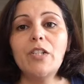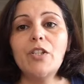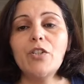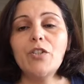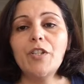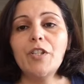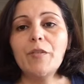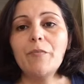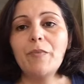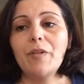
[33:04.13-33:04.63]

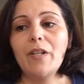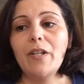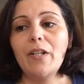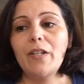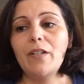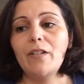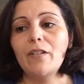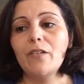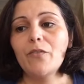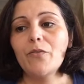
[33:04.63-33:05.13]
joined
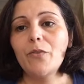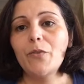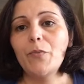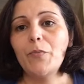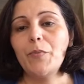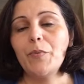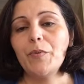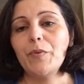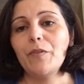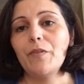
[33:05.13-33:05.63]
my
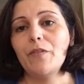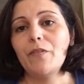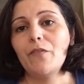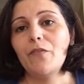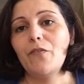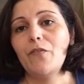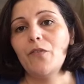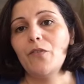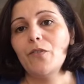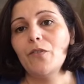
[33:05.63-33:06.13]
group
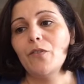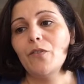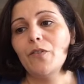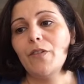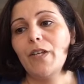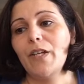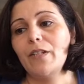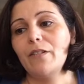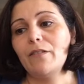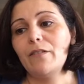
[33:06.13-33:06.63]
for
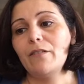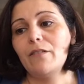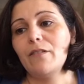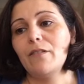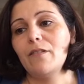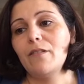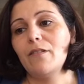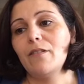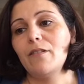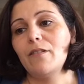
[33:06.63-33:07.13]
that
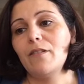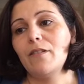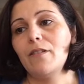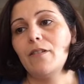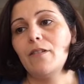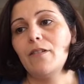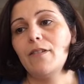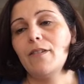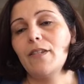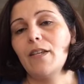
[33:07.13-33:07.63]

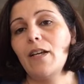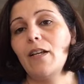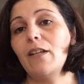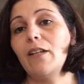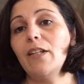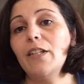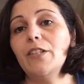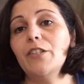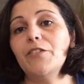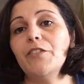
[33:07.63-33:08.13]

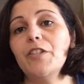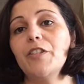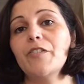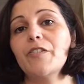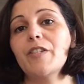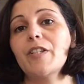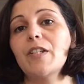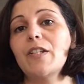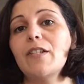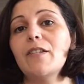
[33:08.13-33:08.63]
sale and you're
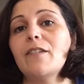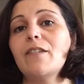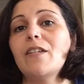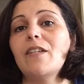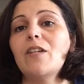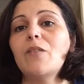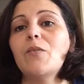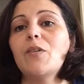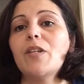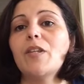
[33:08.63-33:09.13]
interested in
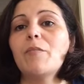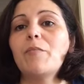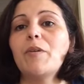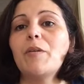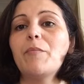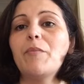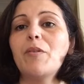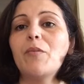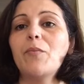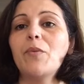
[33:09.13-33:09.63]
seeing what other
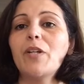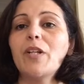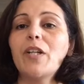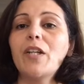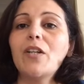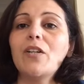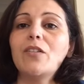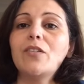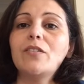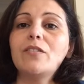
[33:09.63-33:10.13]
people are
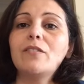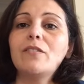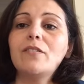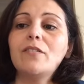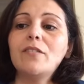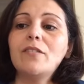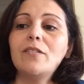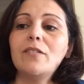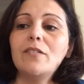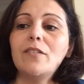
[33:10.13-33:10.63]
working on
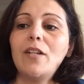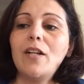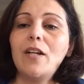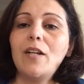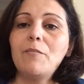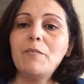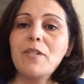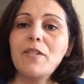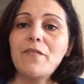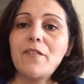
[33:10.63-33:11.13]

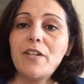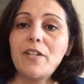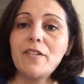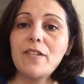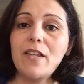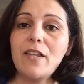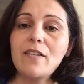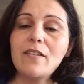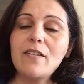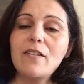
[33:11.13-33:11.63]
as far
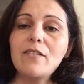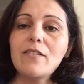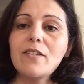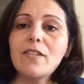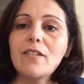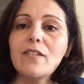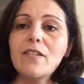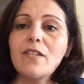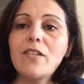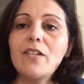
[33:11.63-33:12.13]
as that sale's
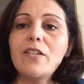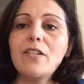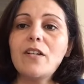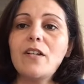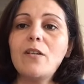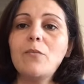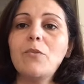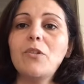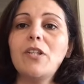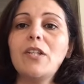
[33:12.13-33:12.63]
concerned,
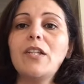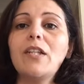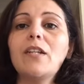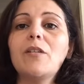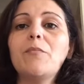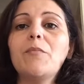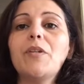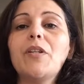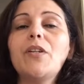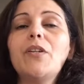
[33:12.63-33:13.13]
I will link
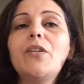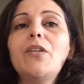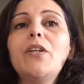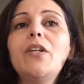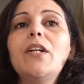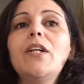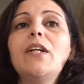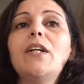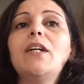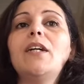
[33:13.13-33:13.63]
it
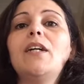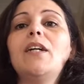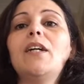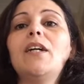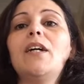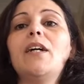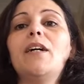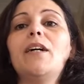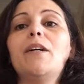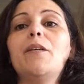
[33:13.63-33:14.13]
below.
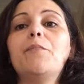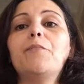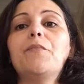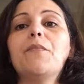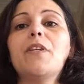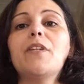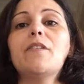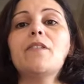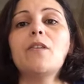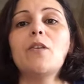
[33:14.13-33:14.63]

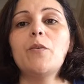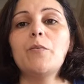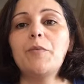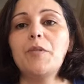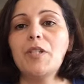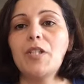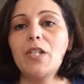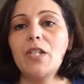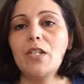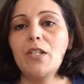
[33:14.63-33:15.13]
It's
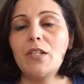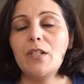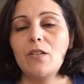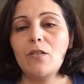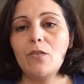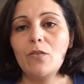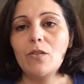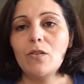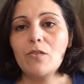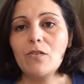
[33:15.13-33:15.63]
open to
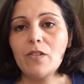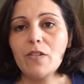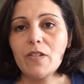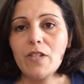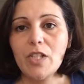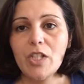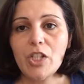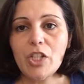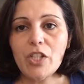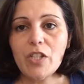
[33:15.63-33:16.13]
all cross
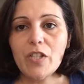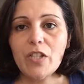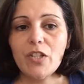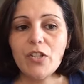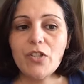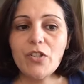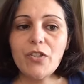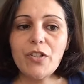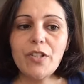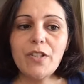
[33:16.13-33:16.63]
stitchers
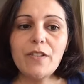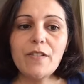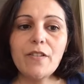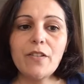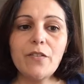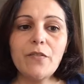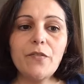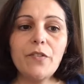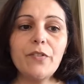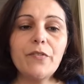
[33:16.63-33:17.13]
to join,
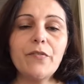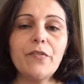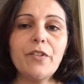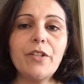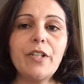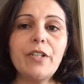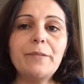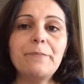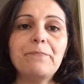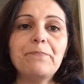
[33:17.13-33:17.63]
so feel
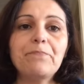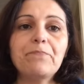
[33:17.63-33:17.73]
free.